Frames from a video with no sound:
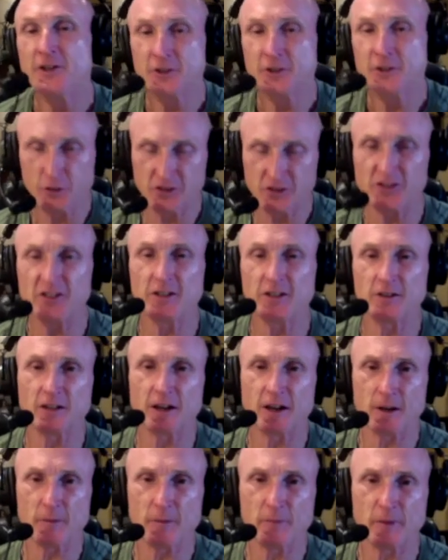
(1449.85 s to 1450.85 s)
You see a
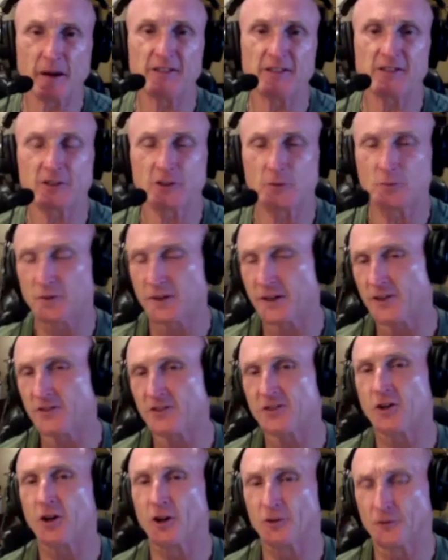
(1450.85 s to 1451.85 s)
lot of bicycle players,
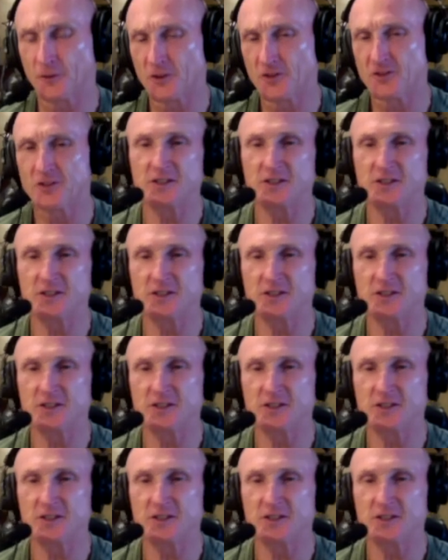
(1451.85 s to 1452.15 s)
golfers